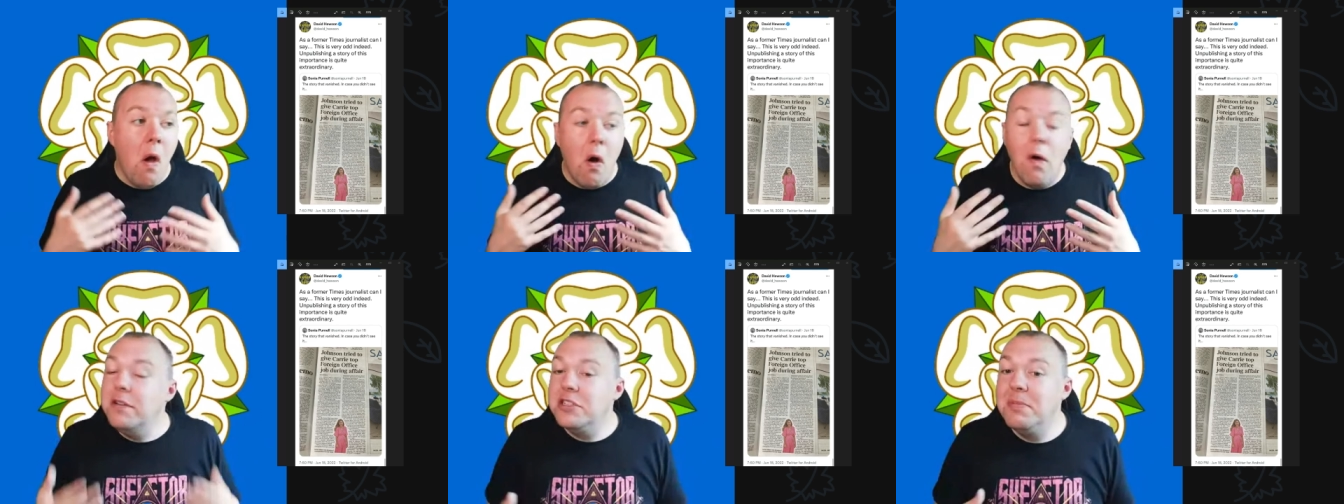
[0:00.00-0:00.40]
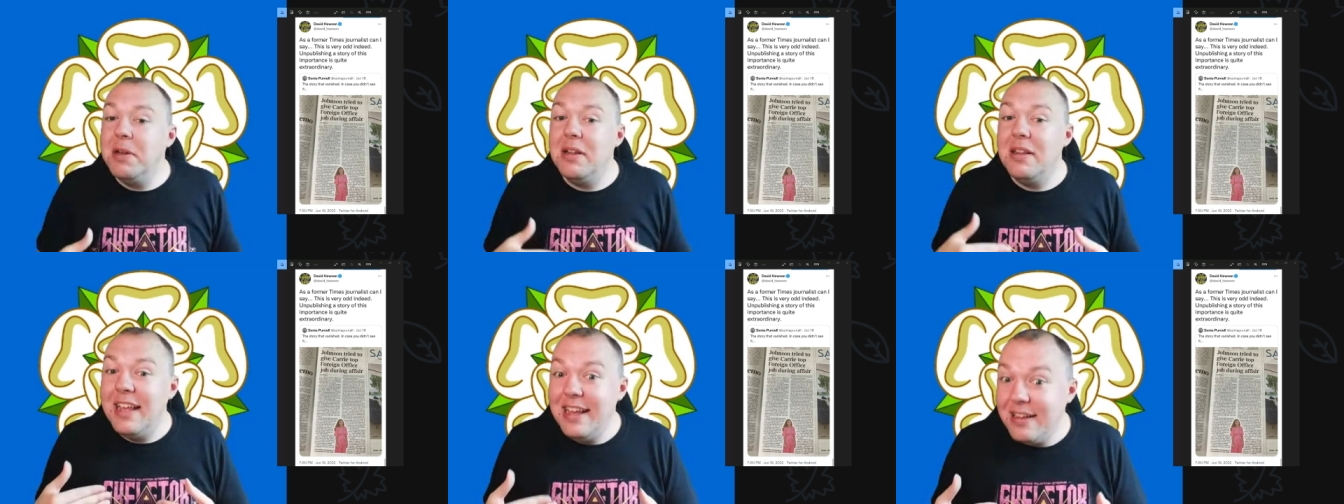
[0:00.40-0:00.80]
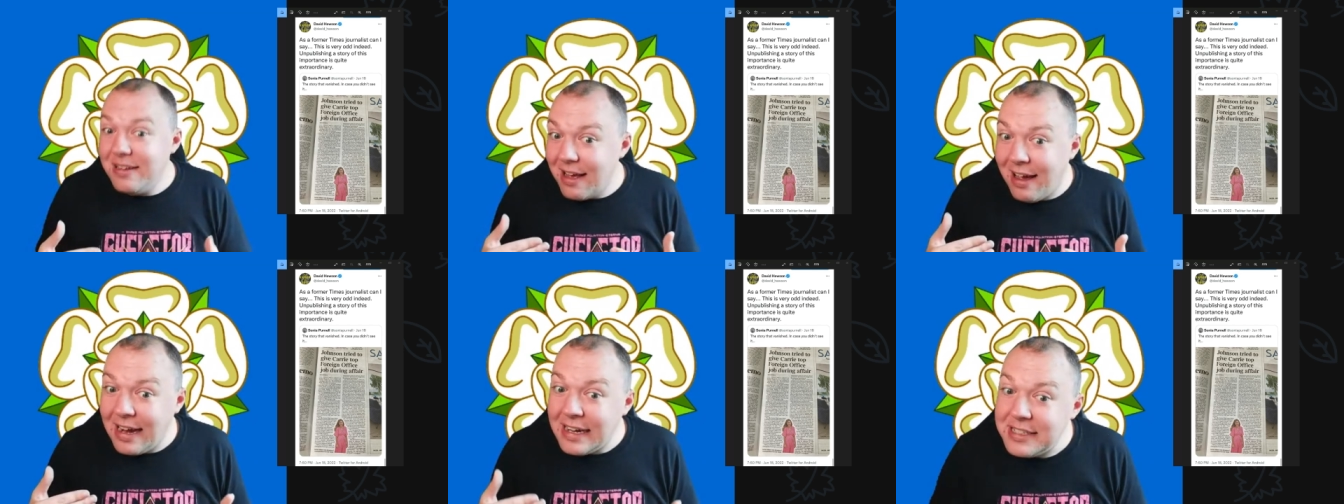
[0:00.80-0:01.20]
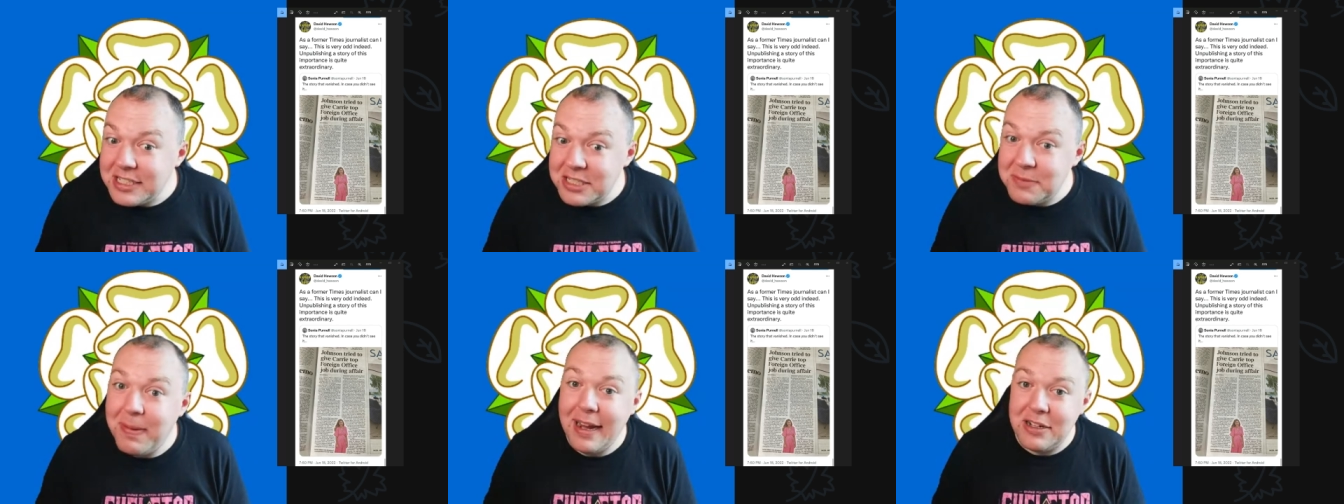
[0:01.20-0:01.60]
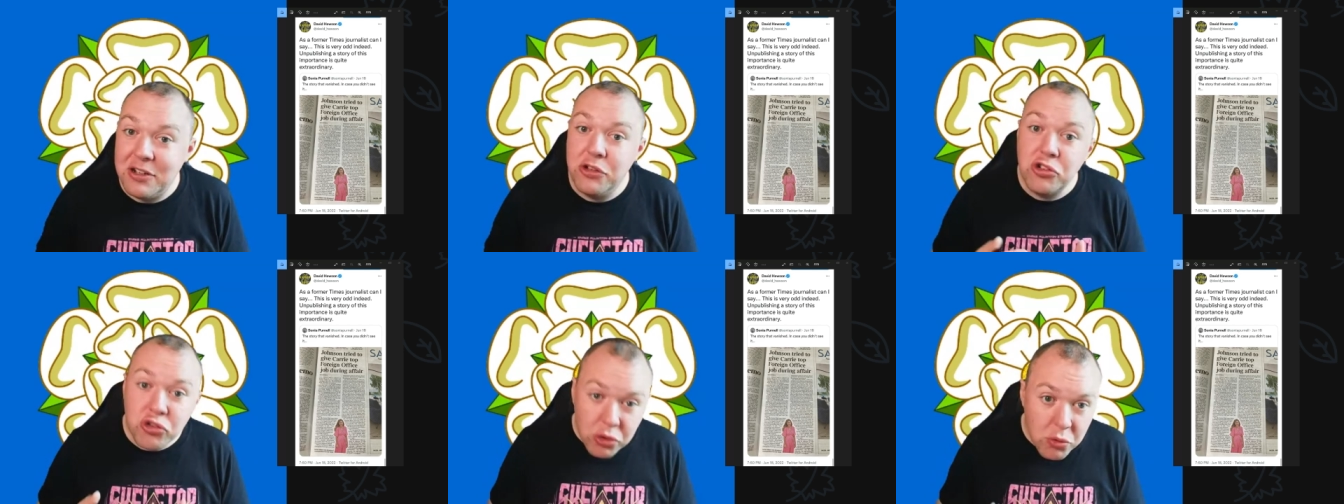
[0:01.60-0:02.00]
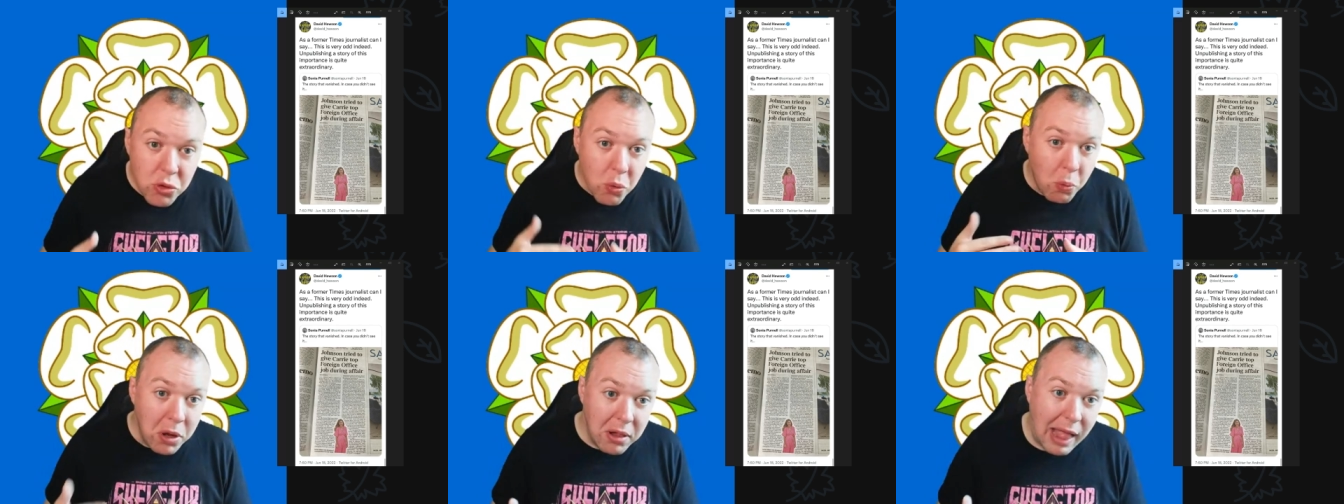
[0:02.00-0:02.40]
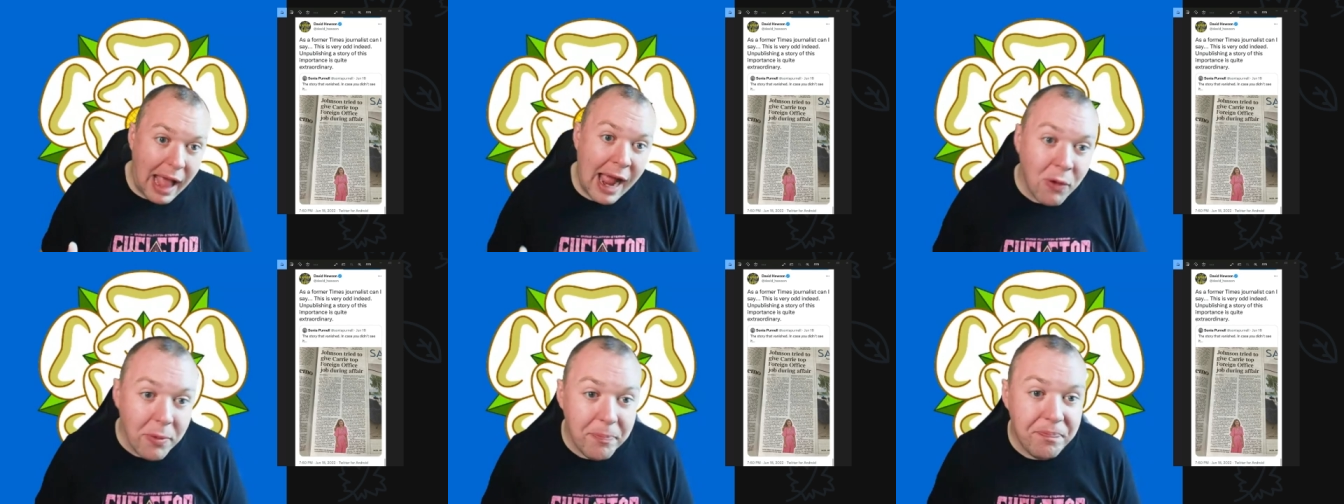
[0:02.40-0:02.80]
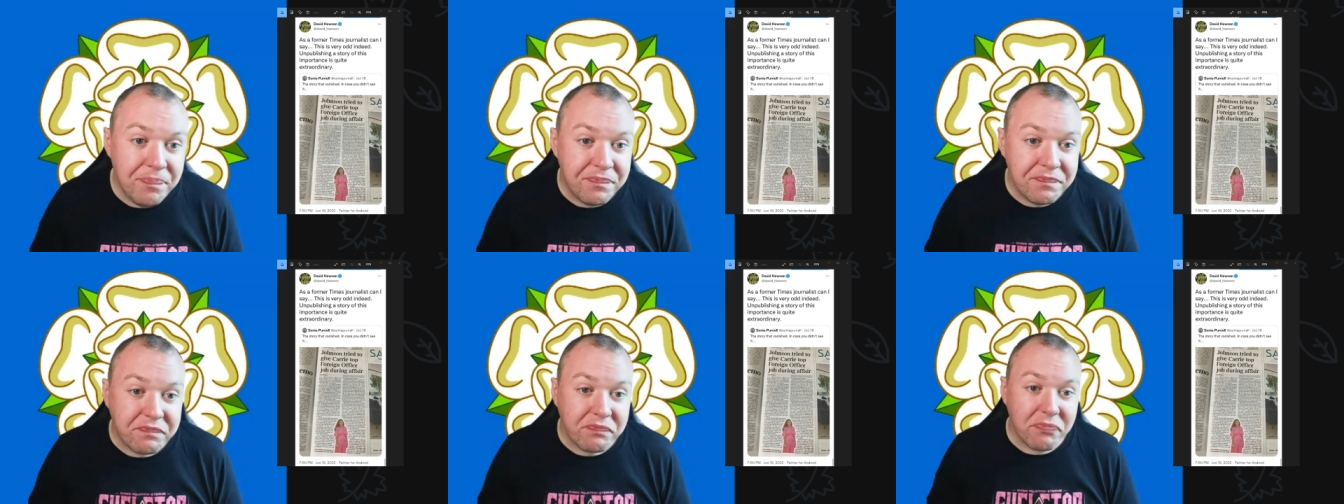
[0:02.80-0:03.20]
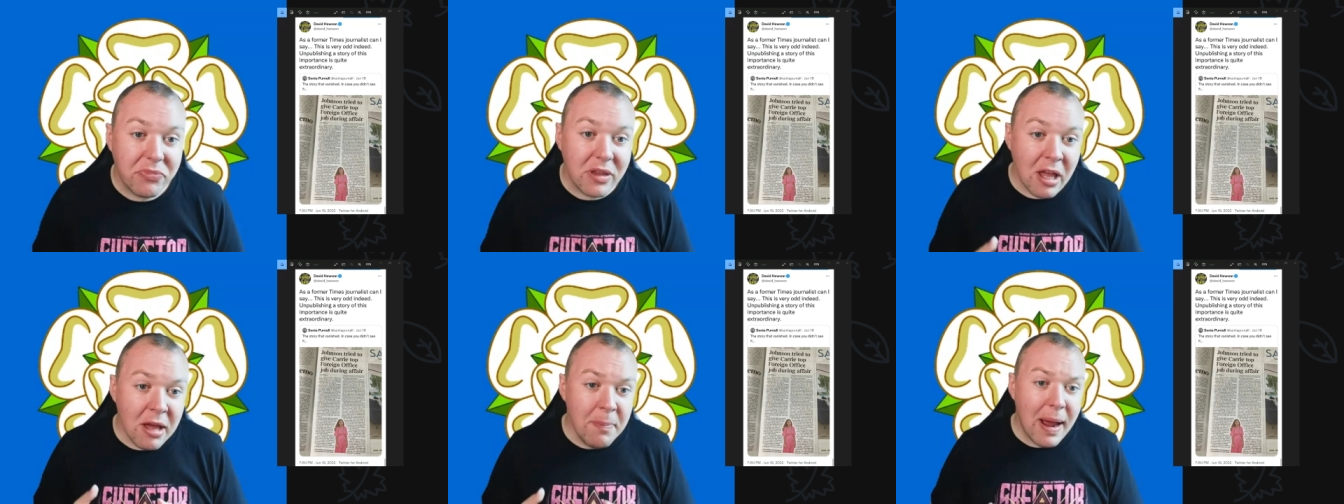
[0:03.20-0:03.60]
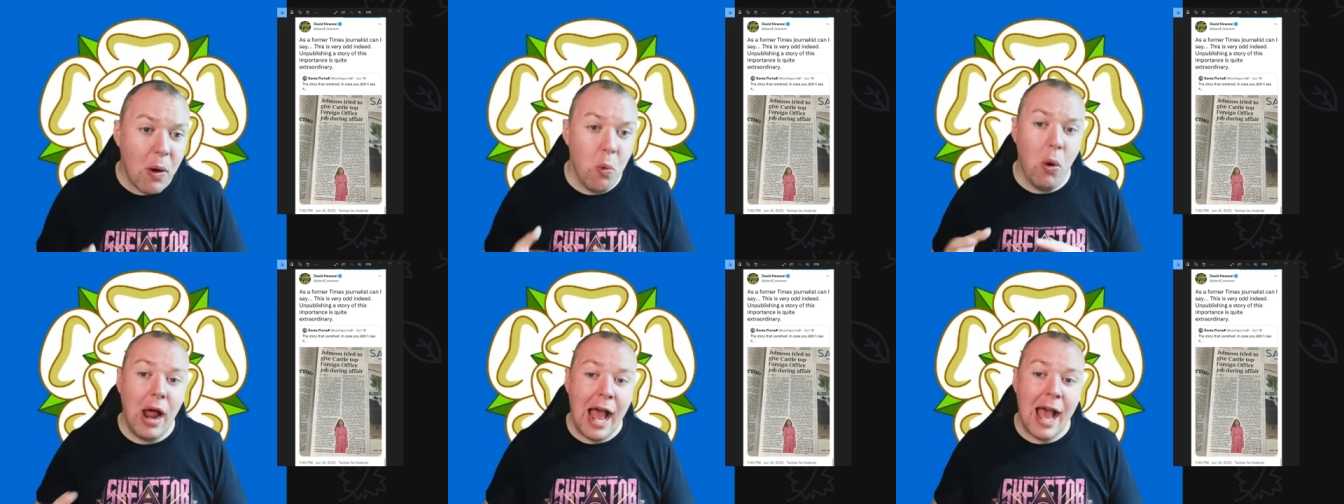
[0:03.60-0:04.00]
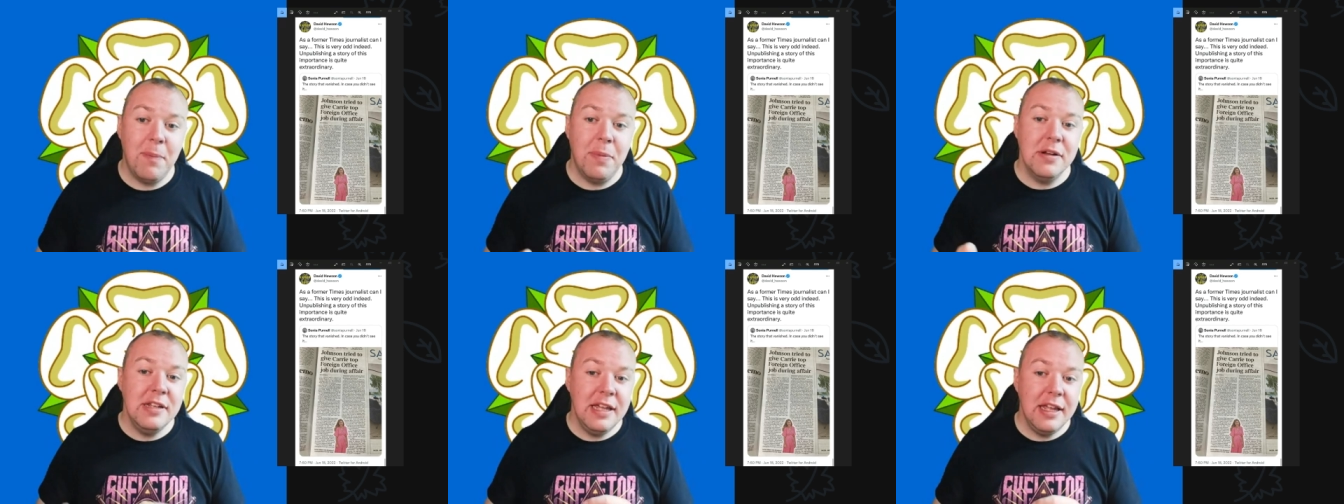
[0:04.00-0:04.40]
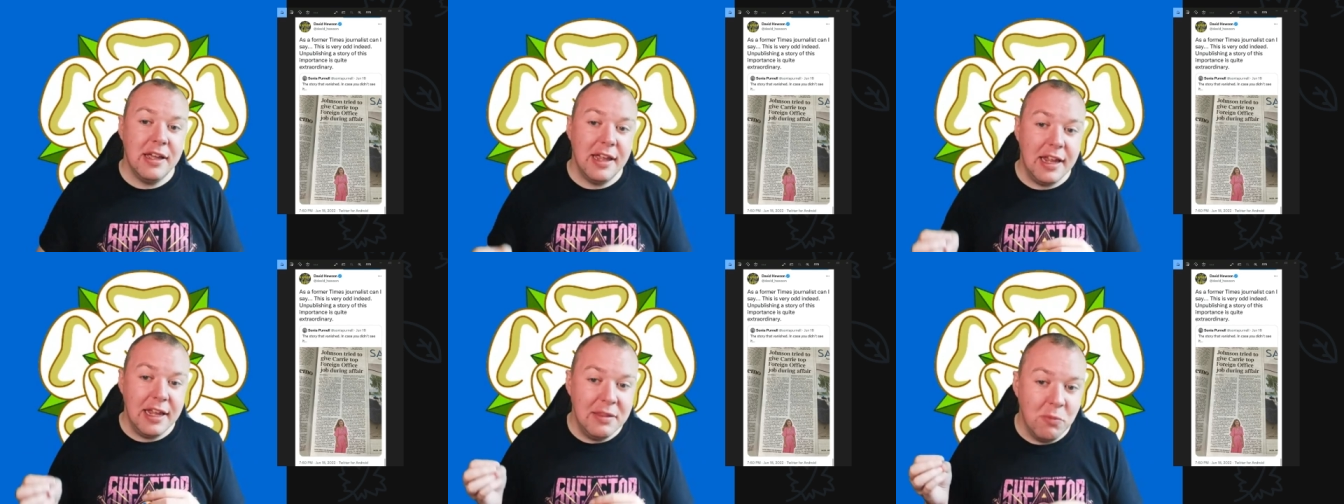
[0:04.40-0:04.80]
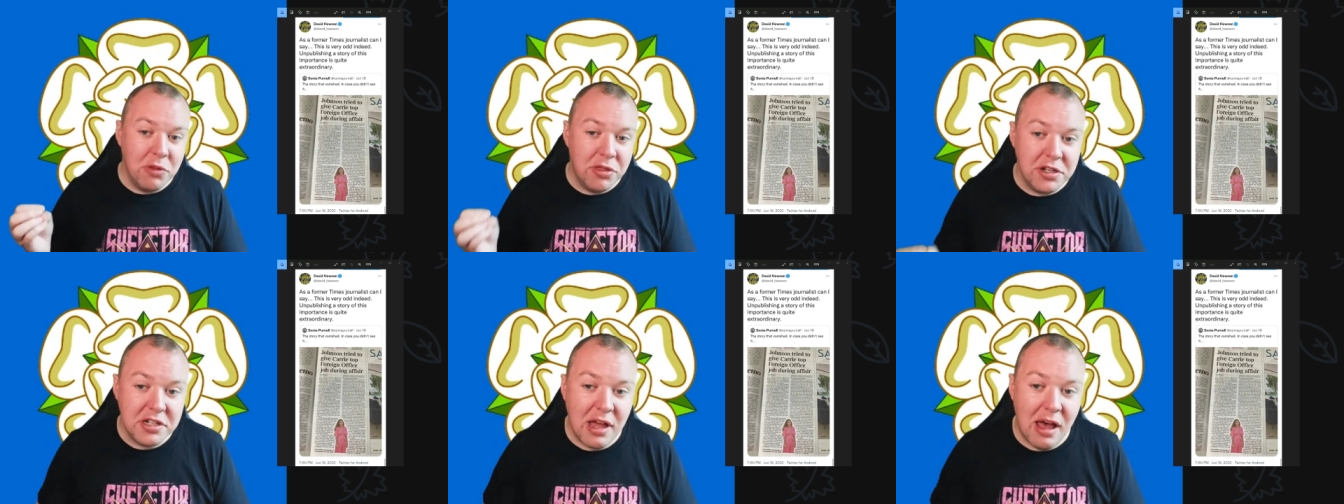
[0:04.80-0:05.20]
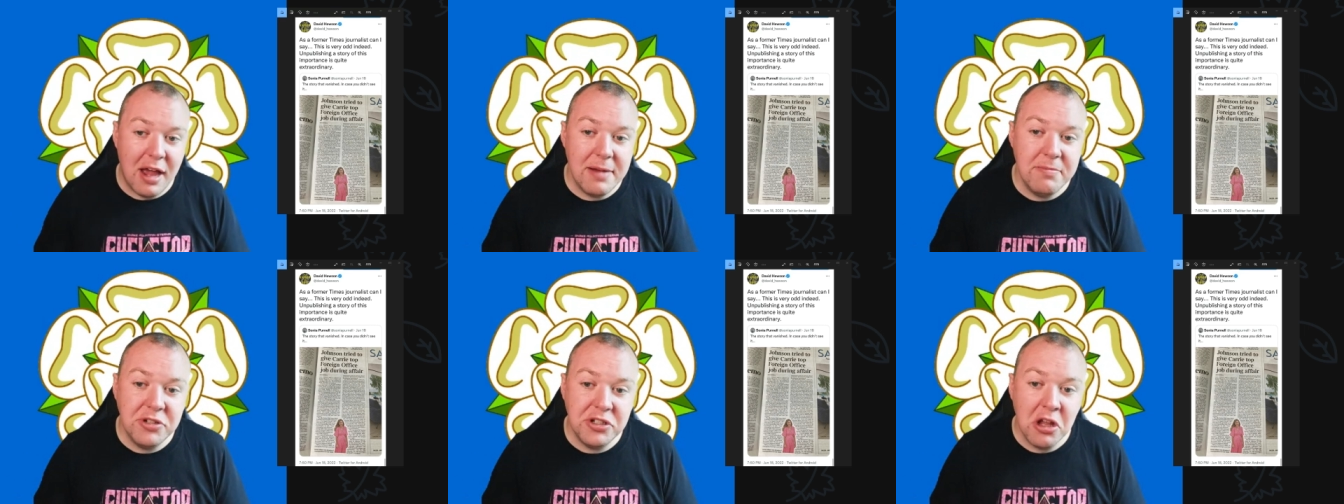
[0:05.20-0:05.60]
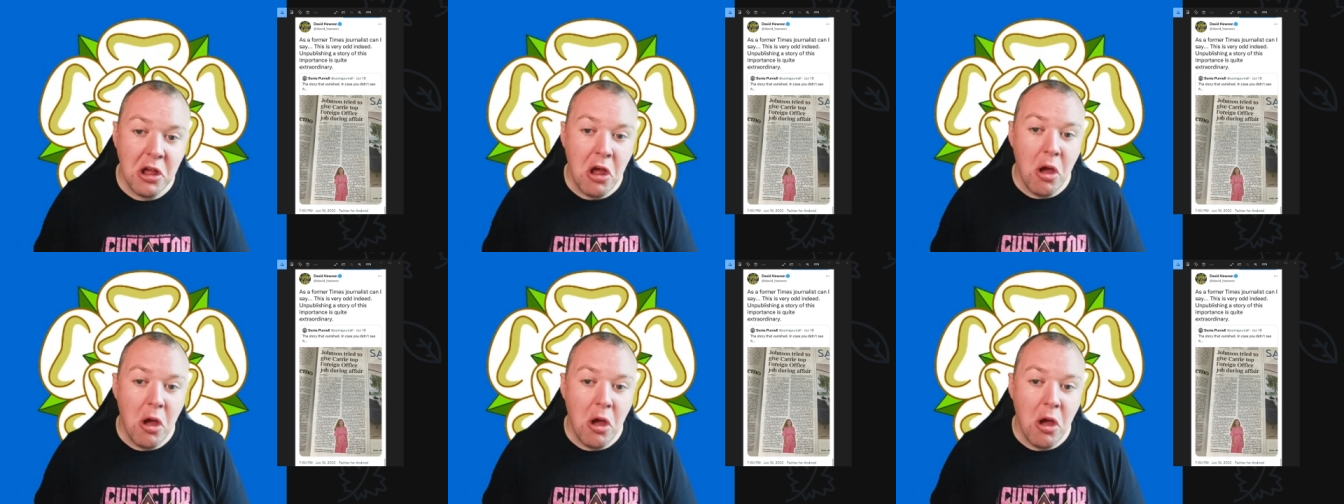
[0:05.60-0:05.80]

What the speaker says: Ultimately, I suspect the truth will out about what happened here with the Times.